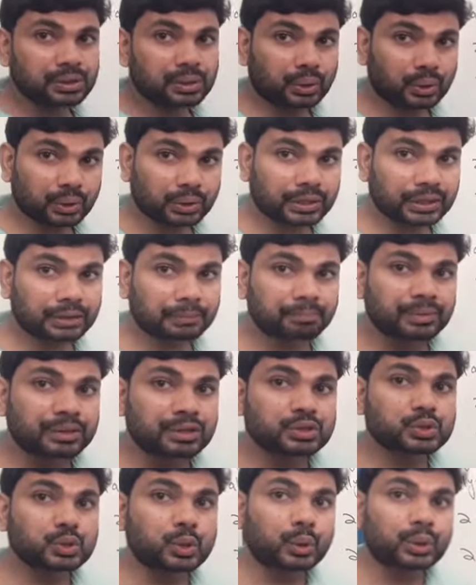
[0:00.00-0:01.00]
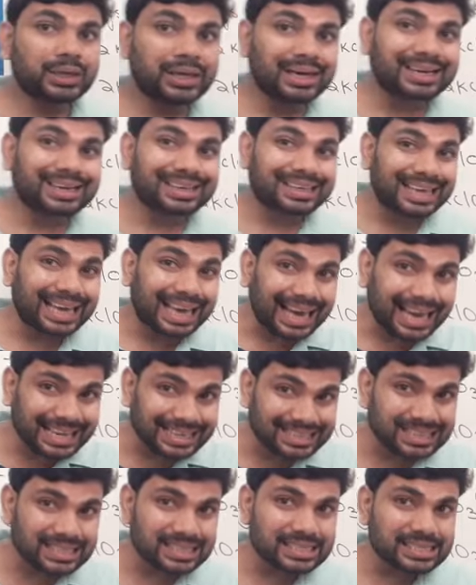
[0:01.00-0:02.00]
Okay, so here
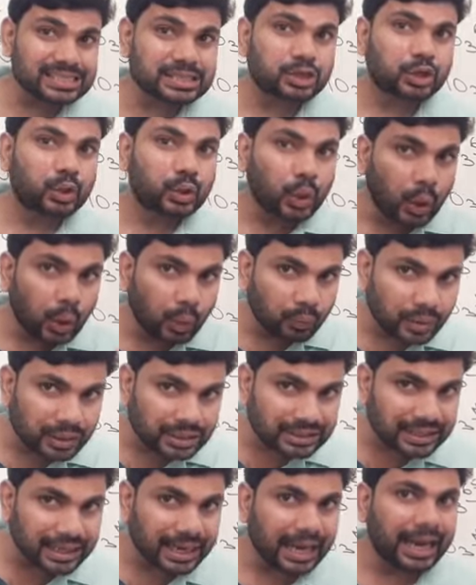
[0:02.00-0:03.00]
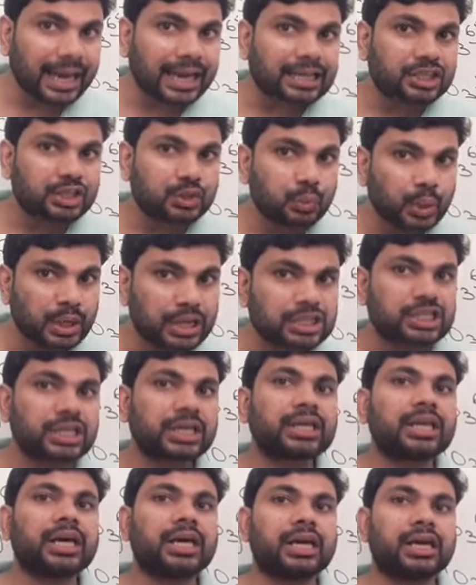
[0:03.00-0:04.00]
catalyst lower the
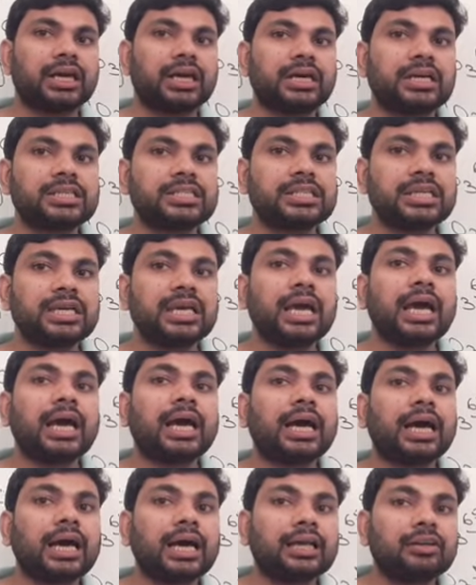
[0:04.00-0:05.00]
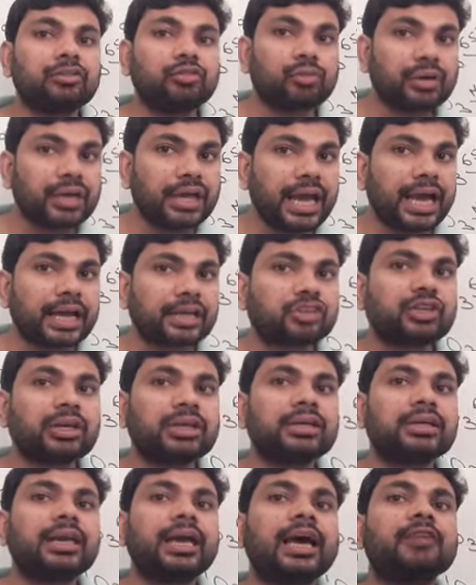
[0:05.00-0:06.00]
activation energy and the
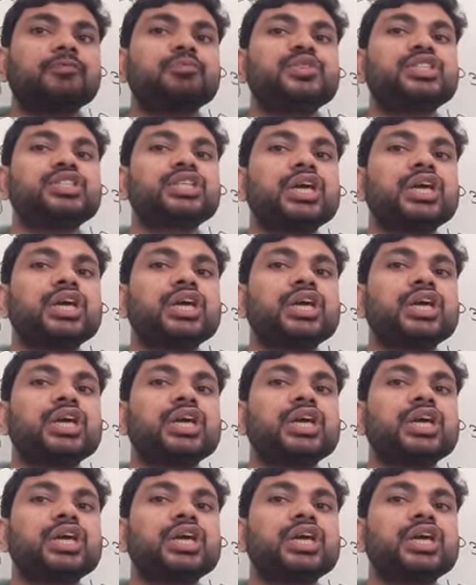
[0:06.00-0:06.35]
reactant can